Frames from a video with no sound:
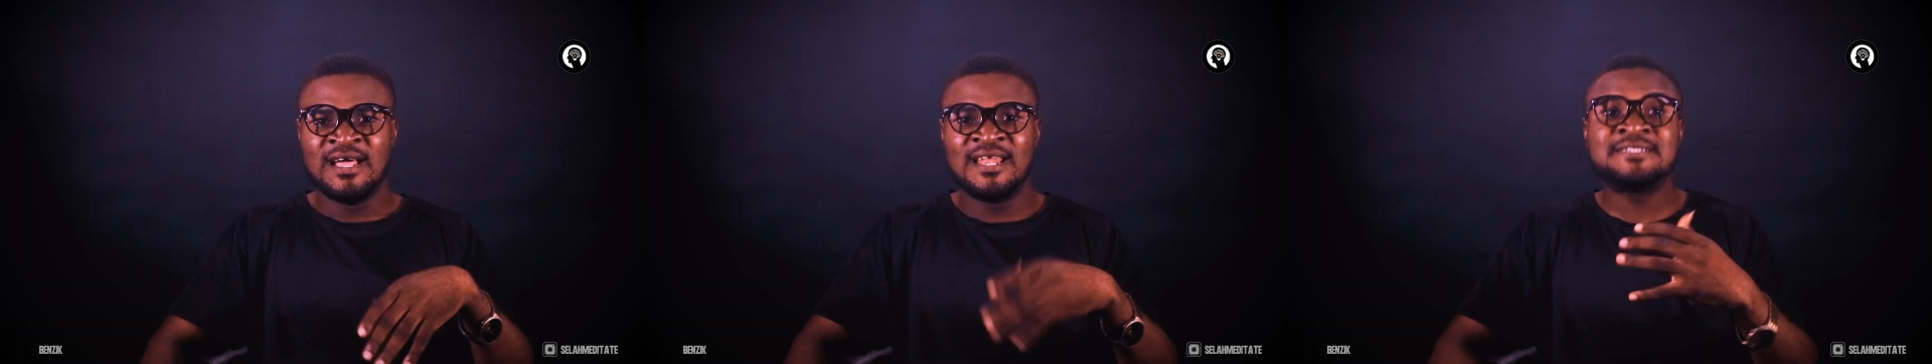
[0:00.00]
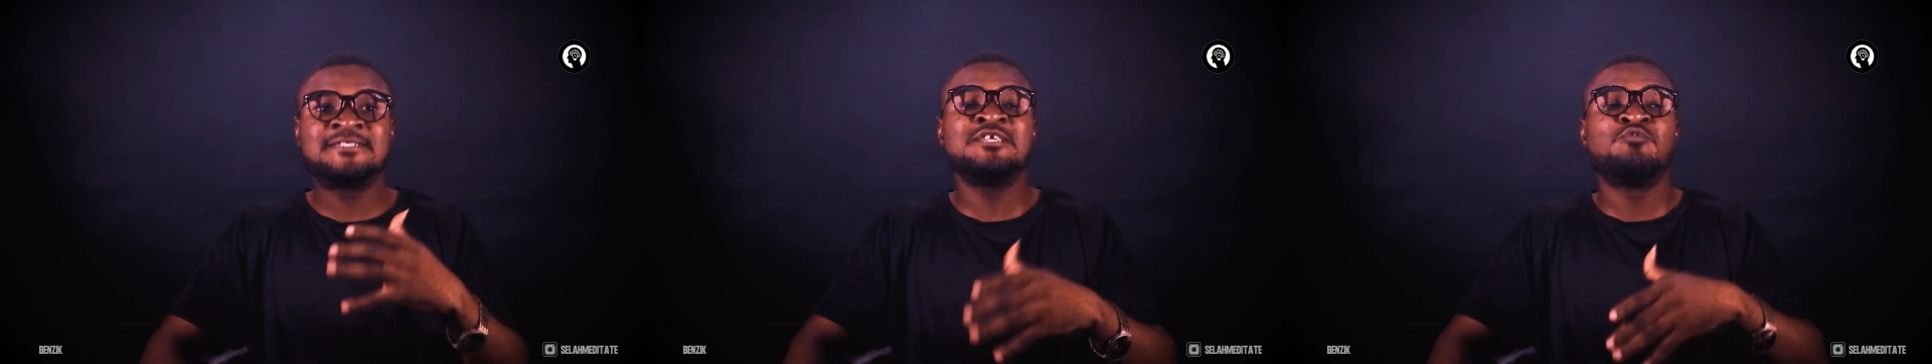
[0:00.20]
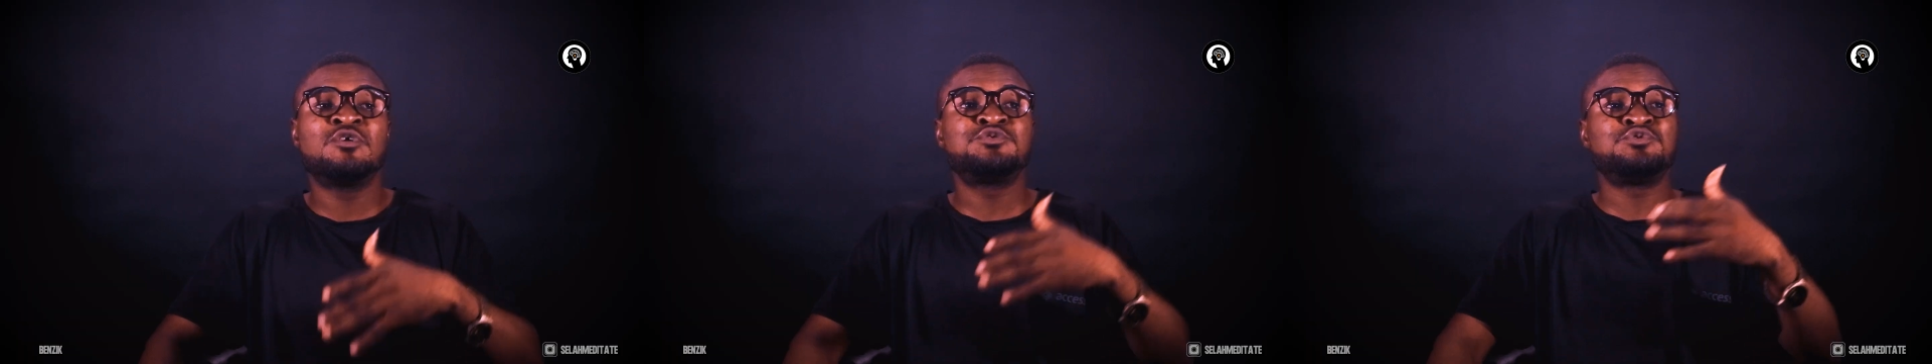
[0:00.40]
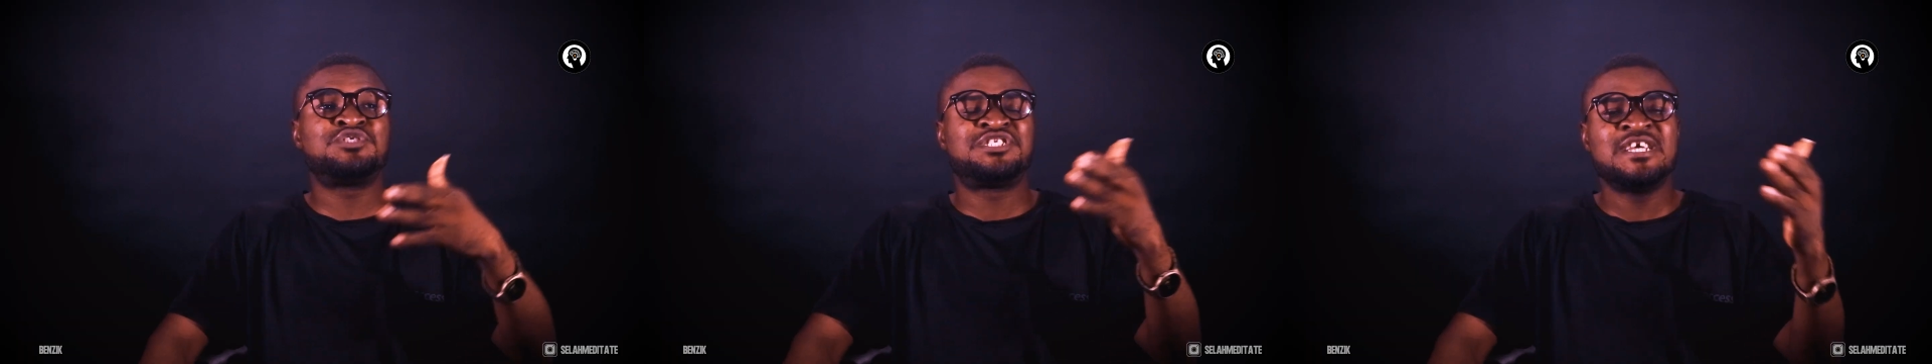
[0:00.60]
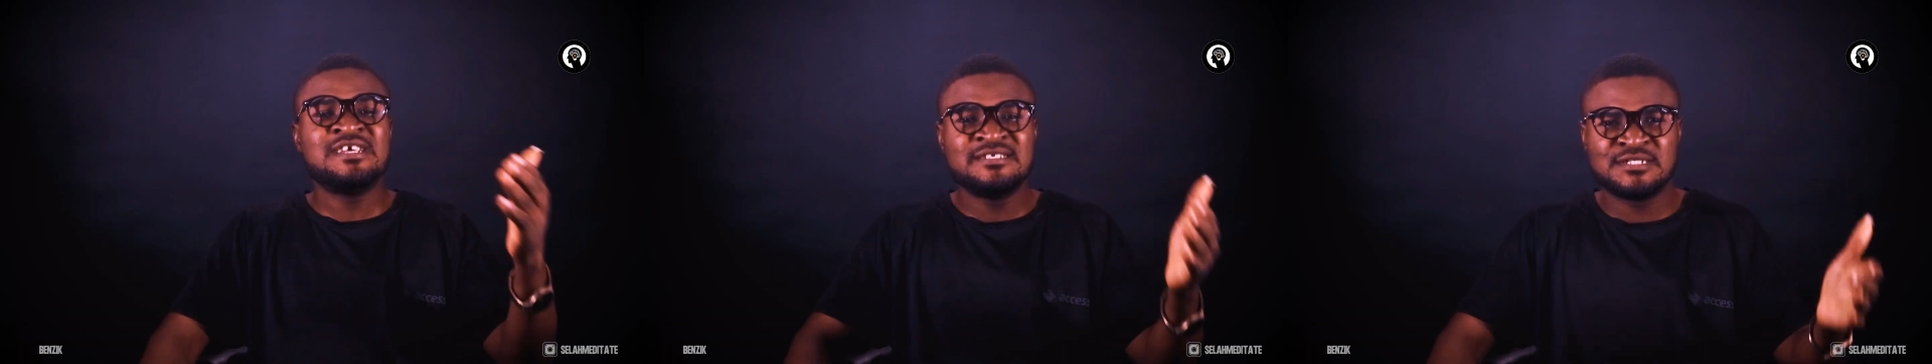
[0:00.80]
Let's say you want to
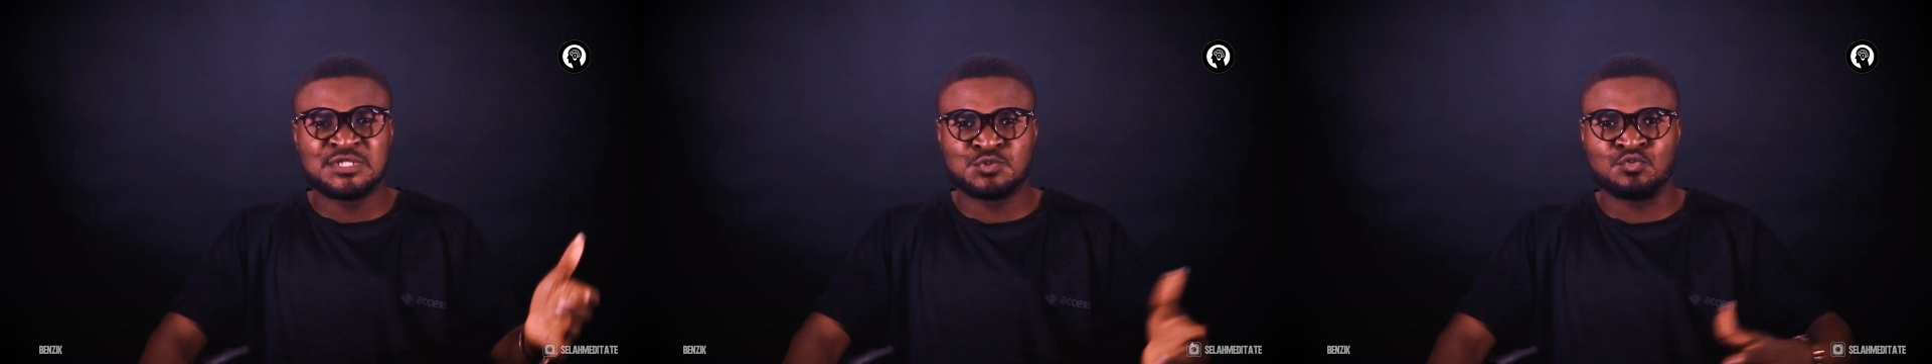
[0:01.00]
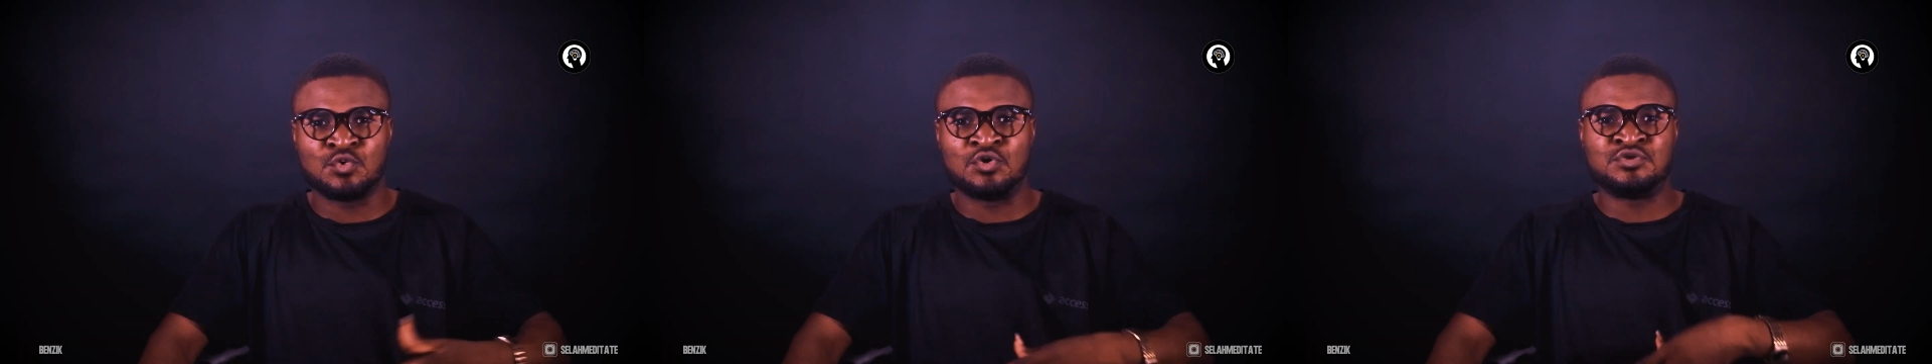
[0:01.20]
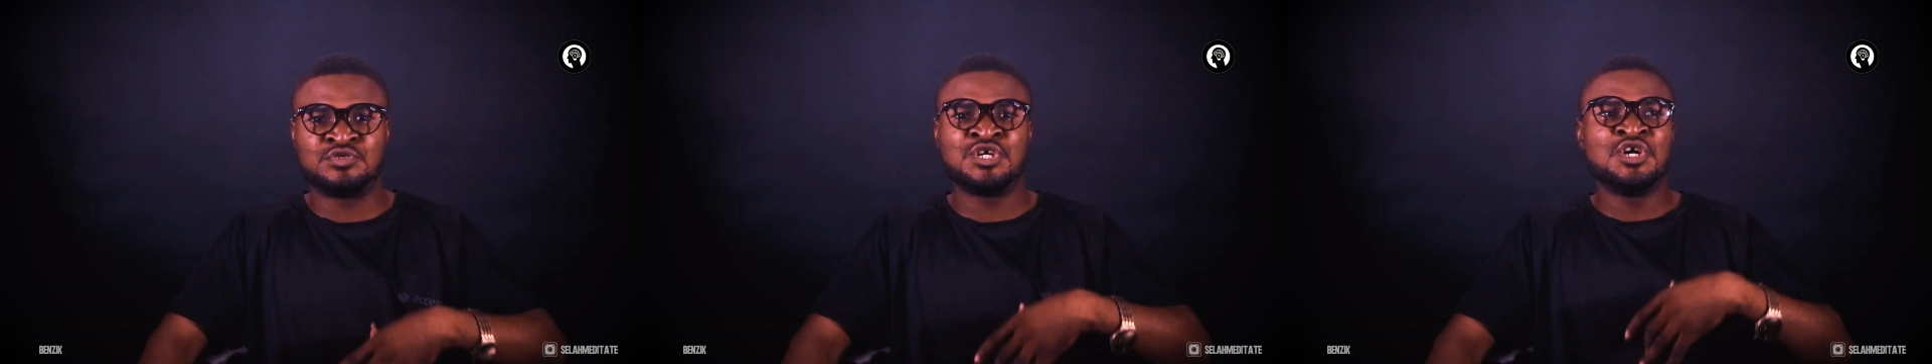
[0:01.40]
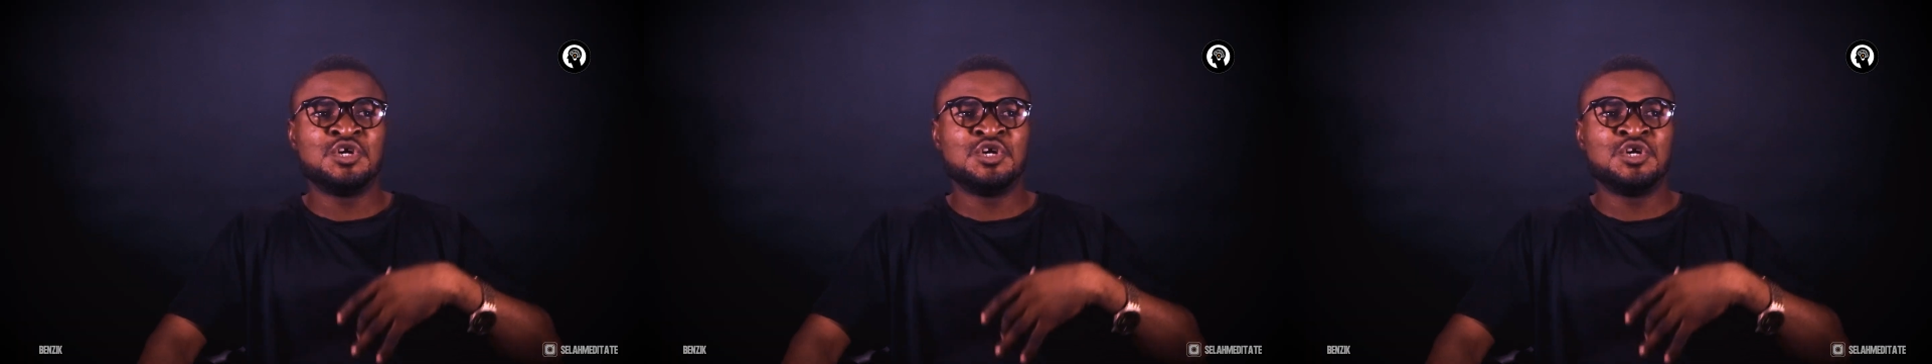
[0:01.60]
change this world,